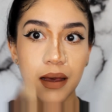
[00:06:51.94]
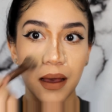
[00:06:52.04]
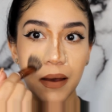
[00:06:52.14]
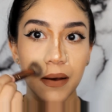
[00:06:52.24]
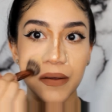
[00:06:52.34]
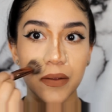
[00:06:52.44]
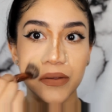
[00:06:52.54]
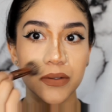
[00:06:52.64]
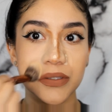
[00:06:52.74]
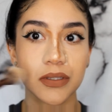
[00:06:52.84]
Ah, it
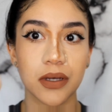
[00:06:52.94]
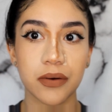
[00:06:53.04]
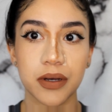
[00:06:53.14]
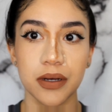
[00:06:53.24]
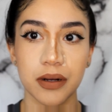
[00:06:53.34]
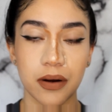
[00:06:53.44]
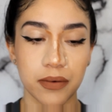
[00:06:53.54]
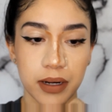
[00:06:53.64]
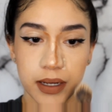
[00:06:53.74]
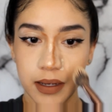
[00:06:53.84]
looks so good
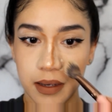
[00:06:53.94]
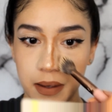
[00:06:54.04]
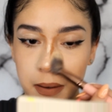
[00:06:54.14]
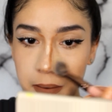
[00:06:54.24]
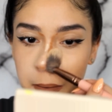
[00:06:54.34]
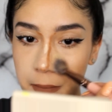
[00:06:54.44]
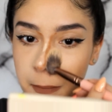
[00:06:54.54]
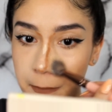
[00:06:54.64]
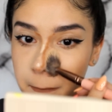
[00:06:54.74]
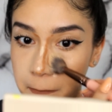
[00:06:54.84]
already.
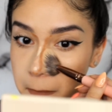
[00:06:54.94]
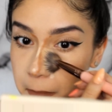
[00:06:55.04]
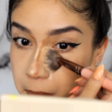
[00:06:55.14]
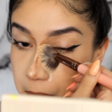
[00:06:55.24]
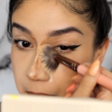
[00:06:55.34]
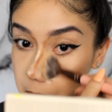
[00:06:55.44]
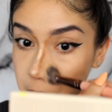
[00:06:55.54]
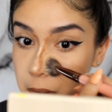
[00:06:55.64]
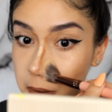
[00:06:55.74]
And then right